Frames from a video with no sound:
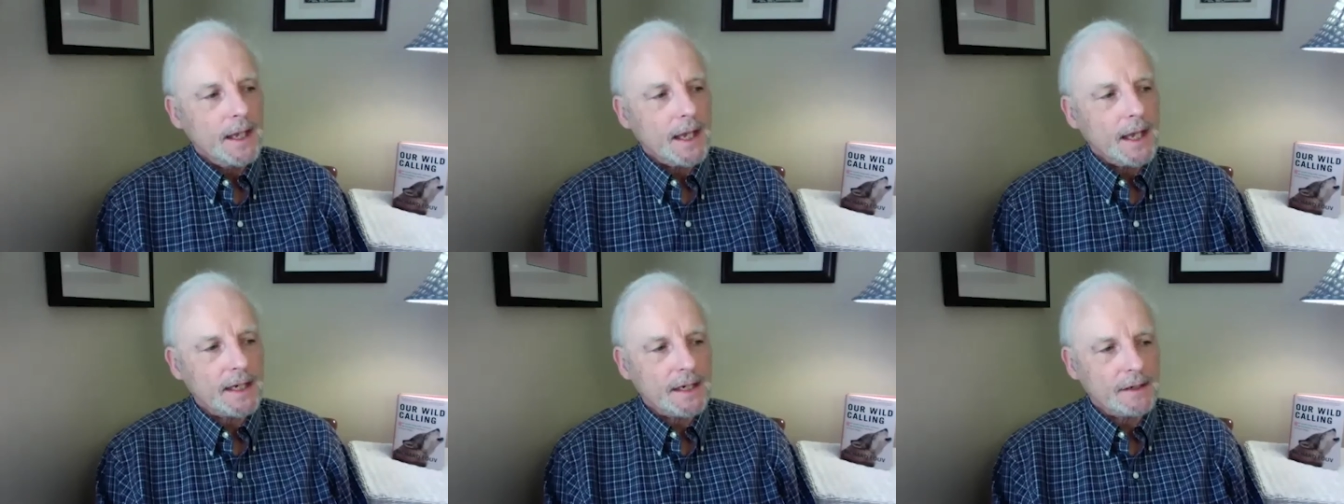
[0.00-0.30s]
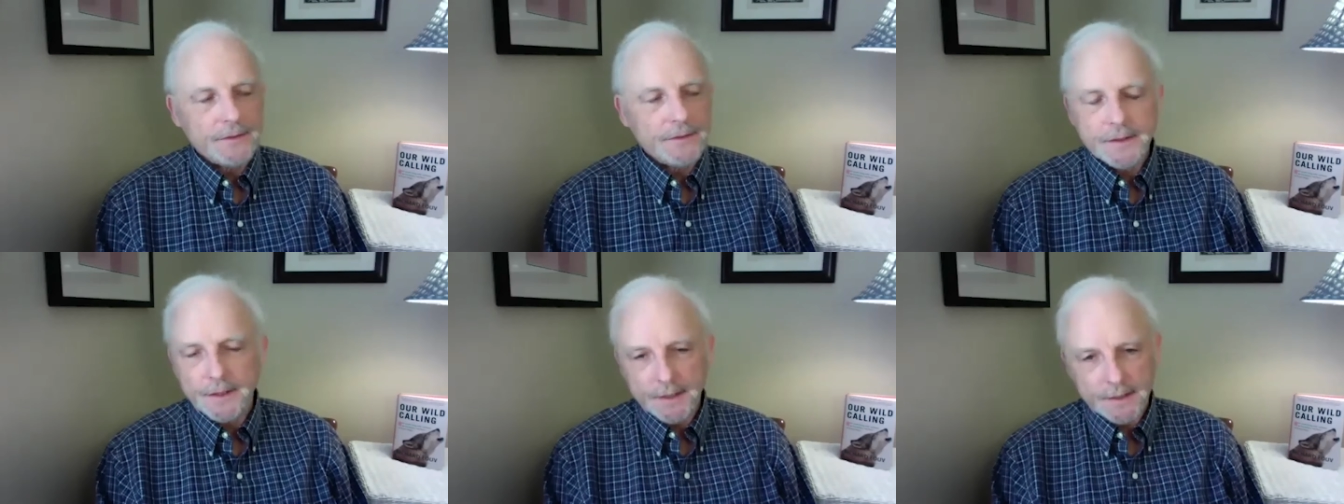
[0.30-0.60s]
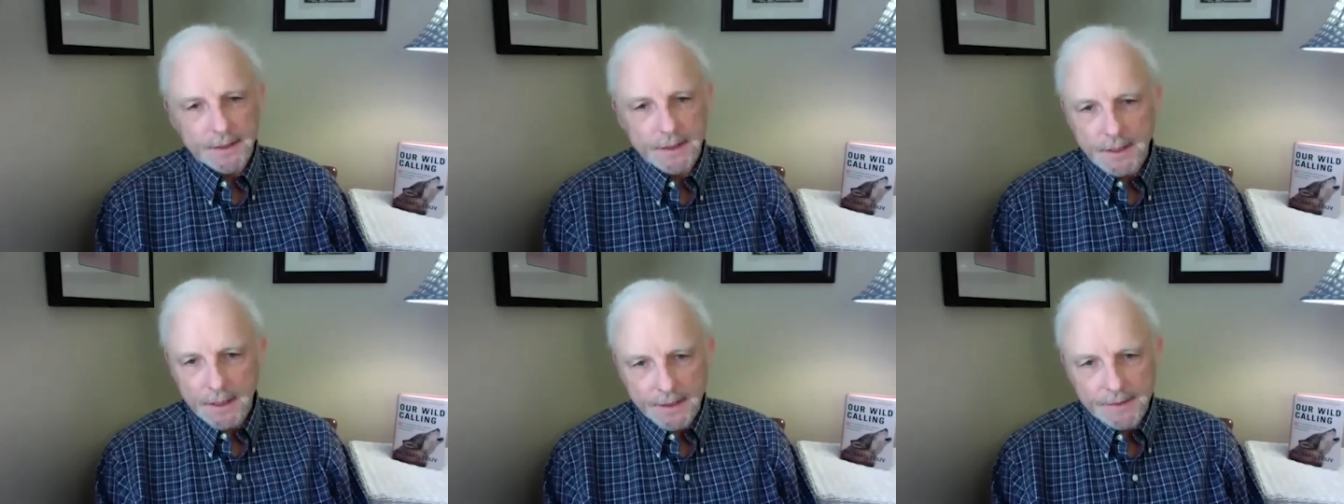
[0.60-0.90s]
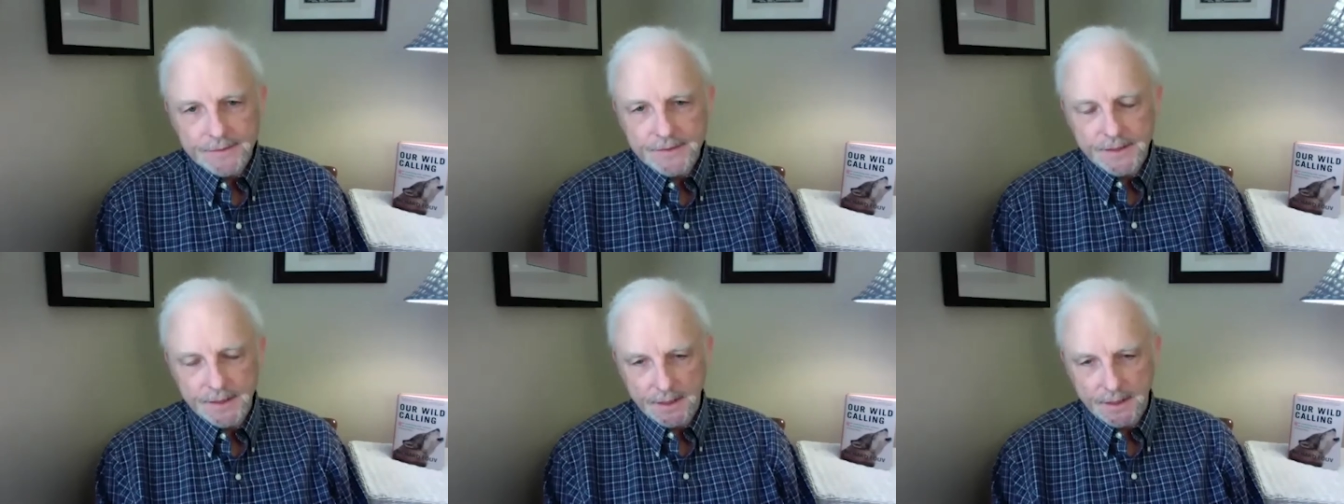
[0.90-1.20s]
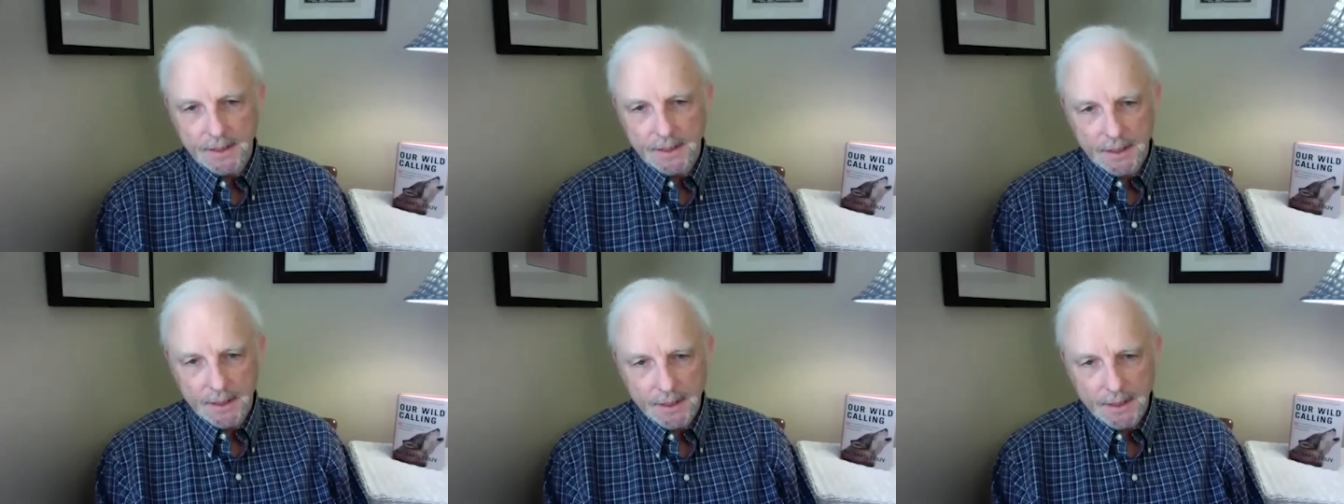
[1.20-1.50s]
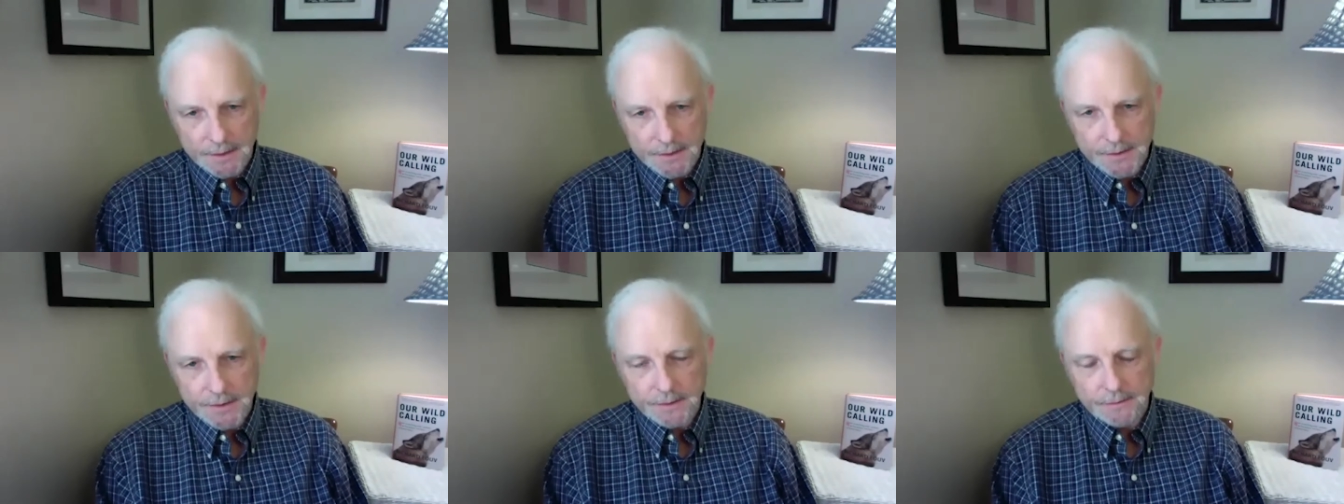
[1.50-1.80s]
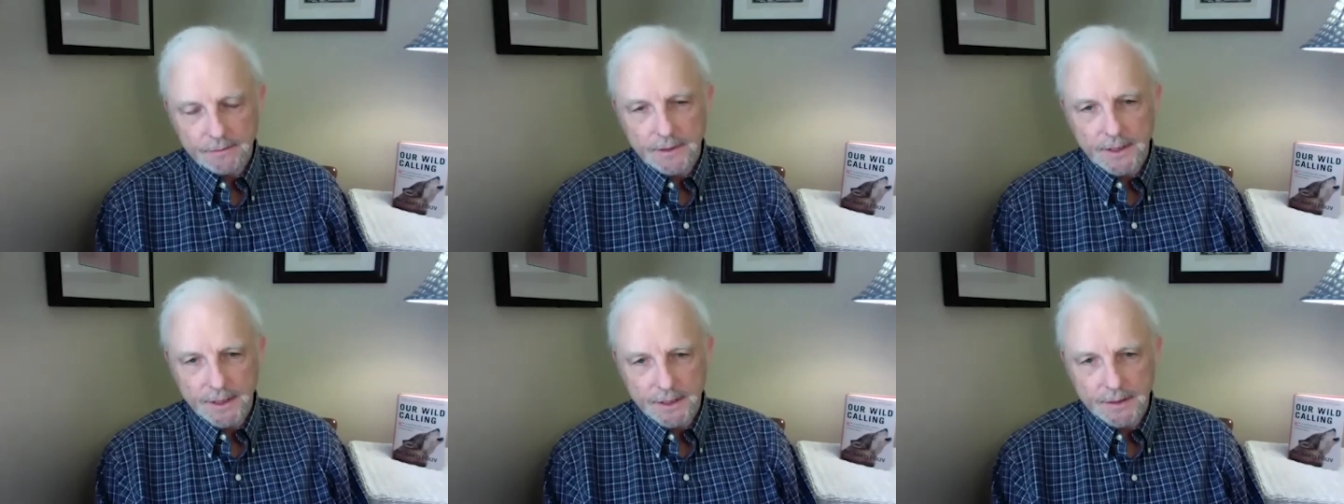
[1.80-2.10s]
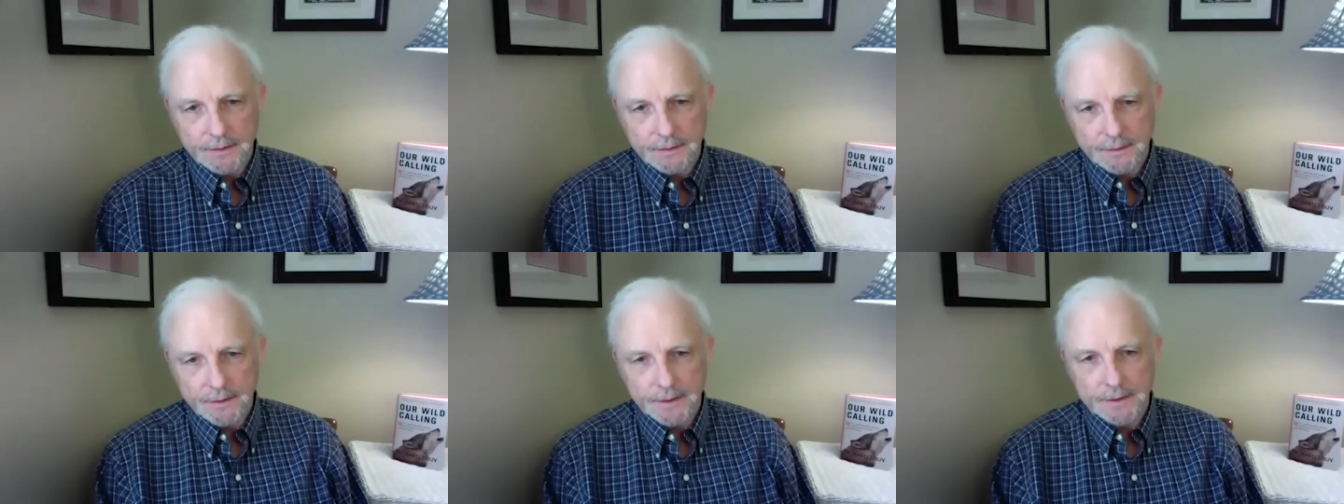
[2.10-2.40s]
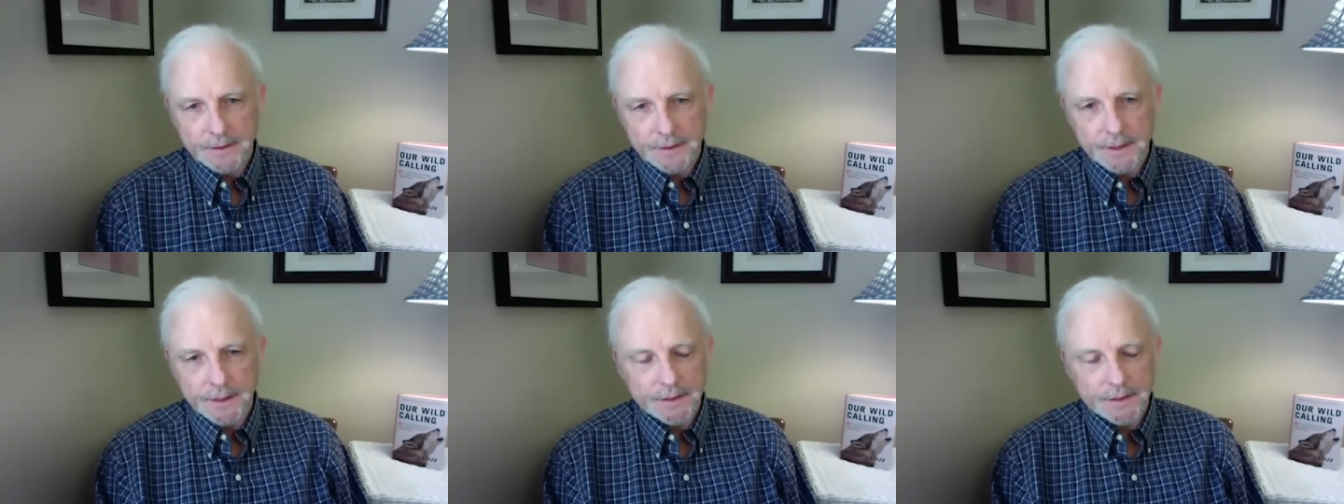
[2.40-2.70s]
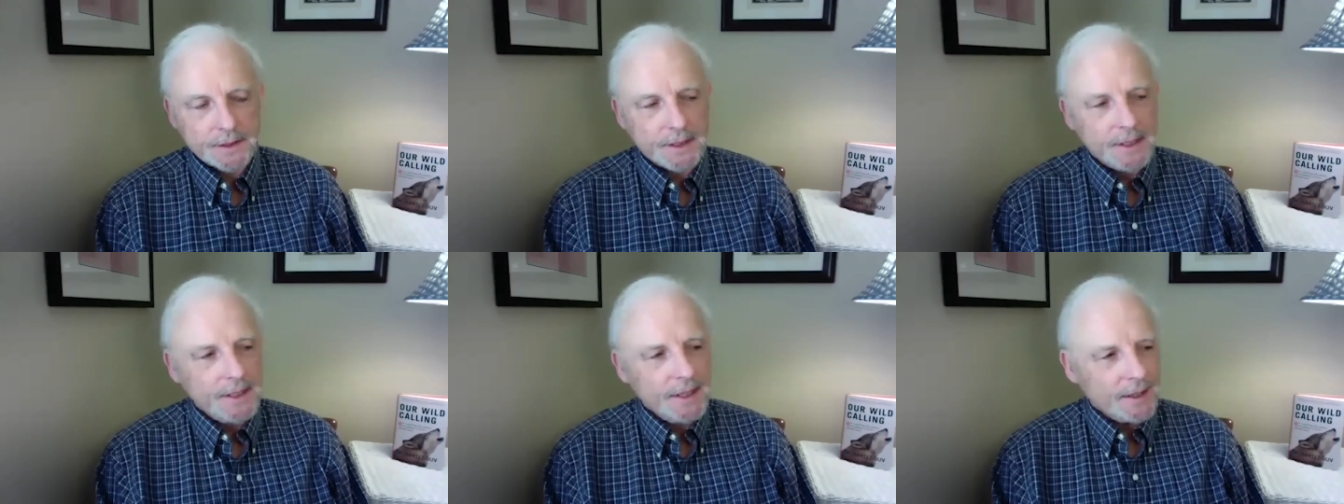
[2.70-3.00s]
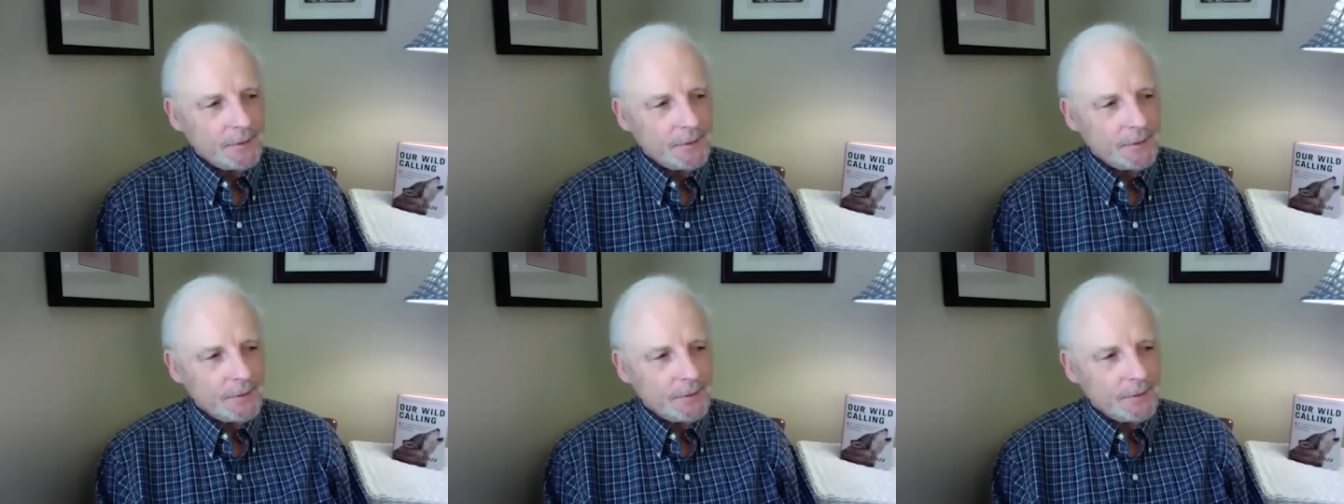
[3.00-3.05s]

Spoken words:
and everything that lives in it has the right to exist.